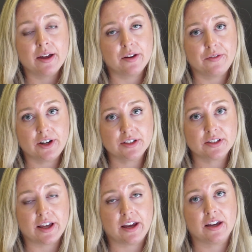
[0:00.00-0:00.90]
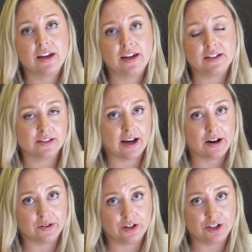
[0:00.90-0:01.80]
The first thing is
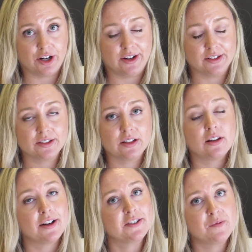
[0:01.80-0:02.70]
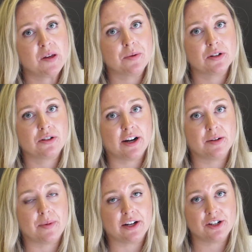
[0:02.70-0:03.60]
health insurance. Lots of people try
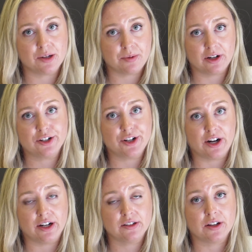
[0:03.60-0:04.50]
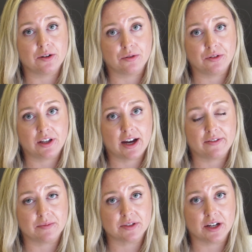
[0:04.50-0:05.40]
to buy cheaper insurance and only
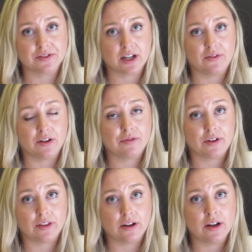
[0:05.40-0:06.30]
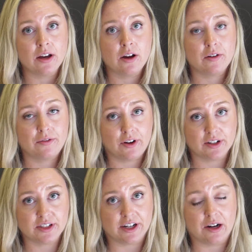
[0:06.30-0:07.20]
have themselves covered for the
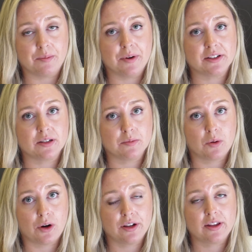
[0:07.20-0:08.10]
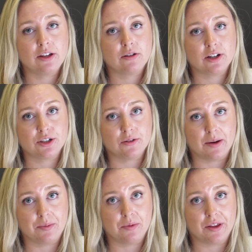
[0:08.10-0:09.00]
first year, but it's important that you show
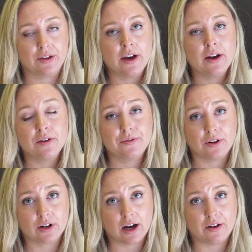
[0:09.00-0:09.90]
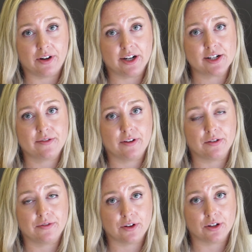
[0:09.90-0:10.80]
up with full coverage for the
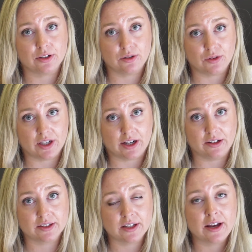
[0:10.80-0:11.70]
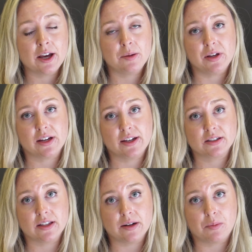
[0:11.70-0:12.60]
full 2 years
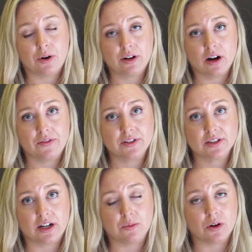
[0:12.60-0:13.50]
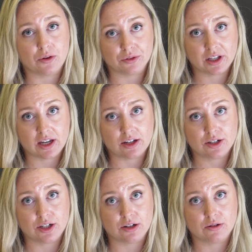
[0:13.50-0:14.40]
because the border officer will only
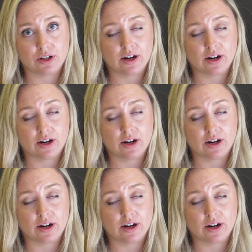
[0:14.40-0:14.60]
issue